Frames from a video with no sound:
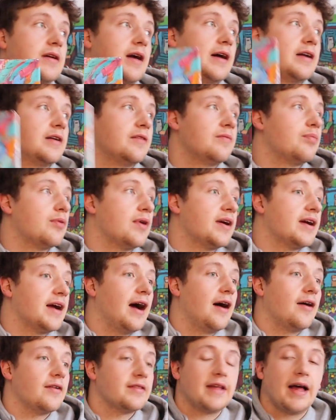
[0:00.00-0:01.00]
kind of bring
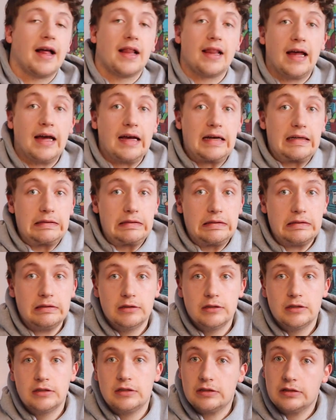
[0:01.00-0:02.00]
out that like,
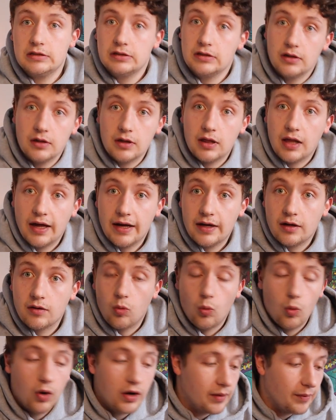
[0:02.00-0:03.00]
ugh,
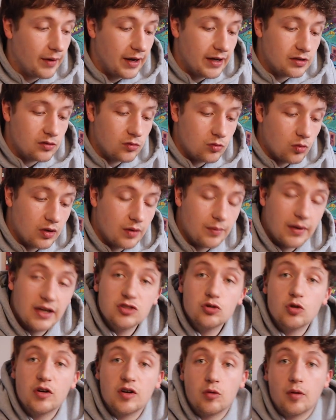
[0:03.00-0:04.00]
like what am I
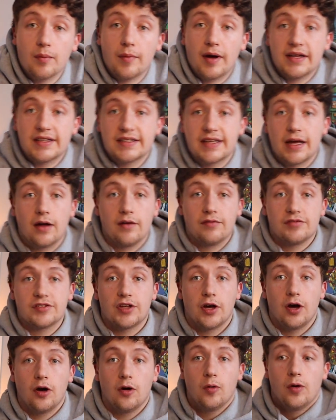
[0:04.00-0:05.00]
doing with myself?
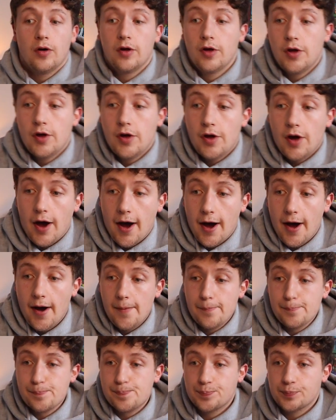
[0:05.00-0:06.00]
So
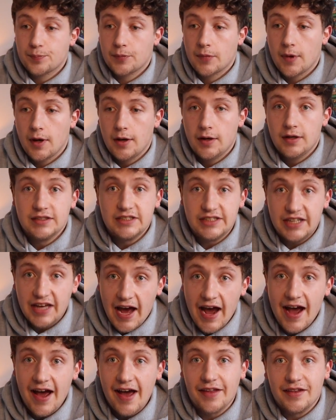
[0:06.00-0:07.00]

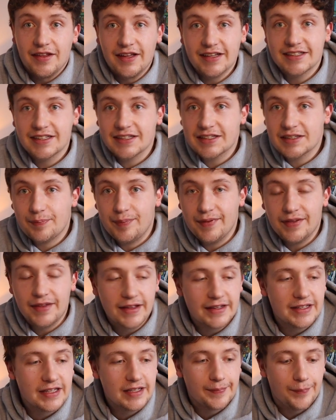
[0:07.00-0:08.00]
yeah, this has
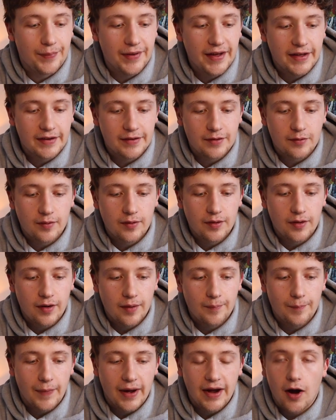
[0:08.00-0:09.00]
been
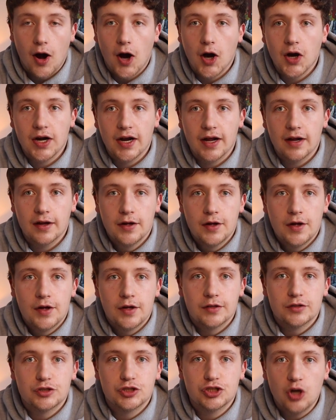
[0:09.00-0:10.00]
my art
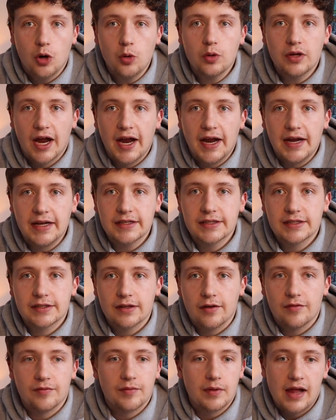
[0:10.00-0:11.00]
showcase
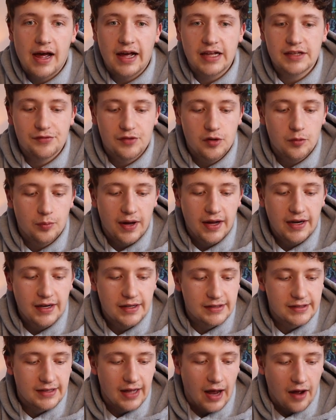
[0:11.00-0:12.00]
of the last few
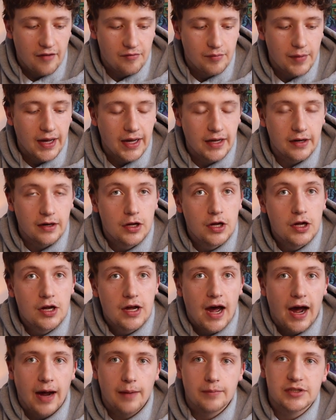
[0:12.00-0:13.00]
paintings that I've made.
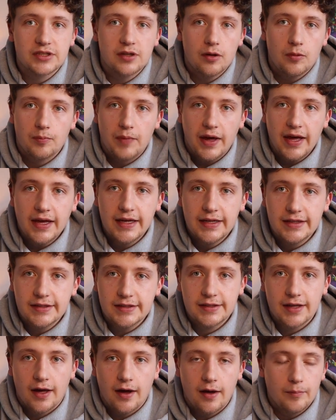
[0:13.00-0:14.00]
I'm still
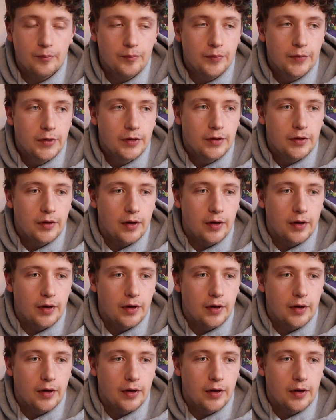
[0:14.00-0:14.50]
making some.